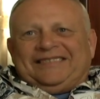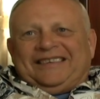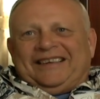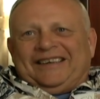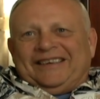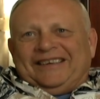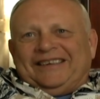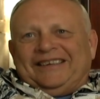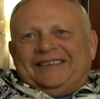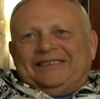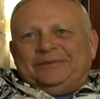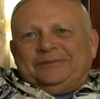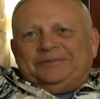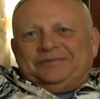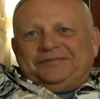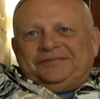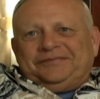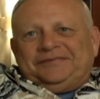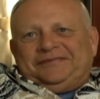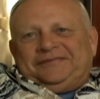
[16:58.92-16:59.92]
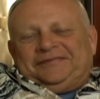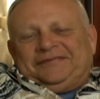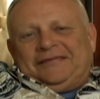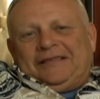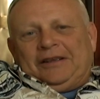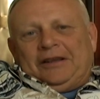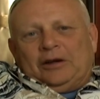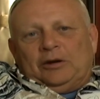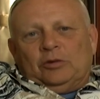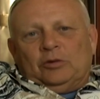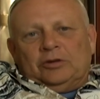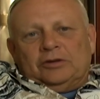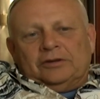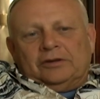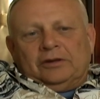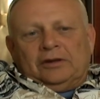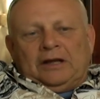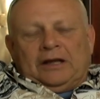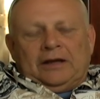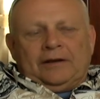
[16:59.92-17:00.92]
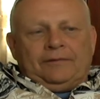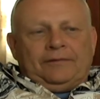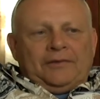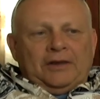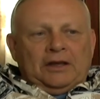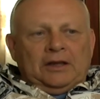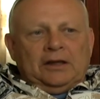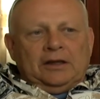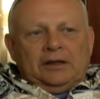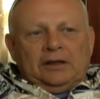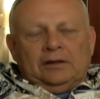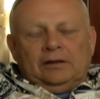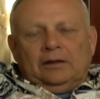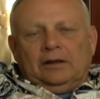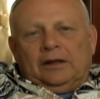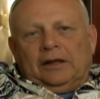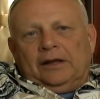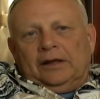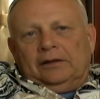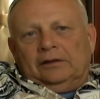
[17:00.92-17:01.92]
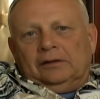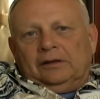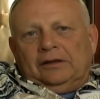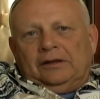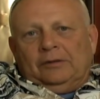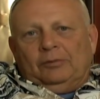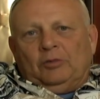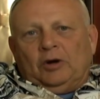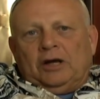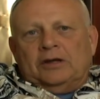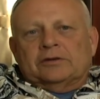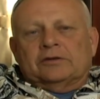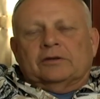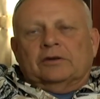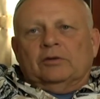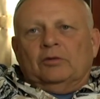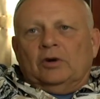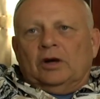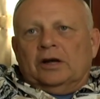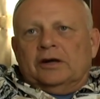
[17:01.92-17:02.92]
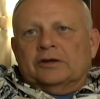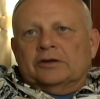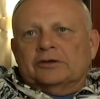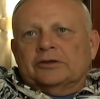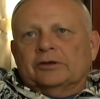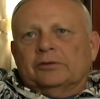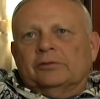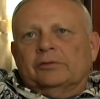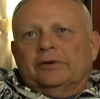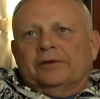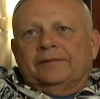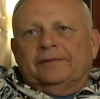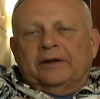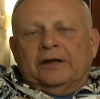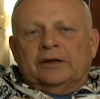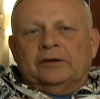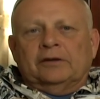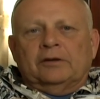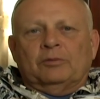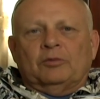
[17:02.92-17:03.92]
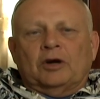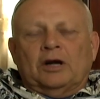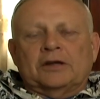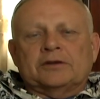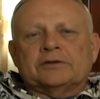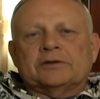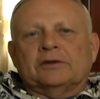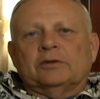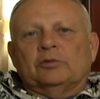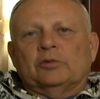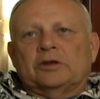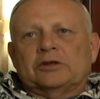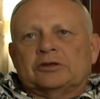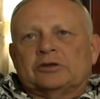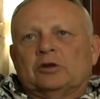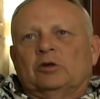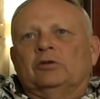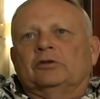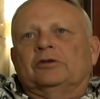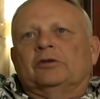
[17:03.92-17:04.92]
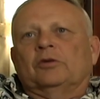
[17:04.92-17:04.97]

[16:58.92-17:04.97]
Uh, there was a lot of thinking that the price of the water should reflect the price that we sold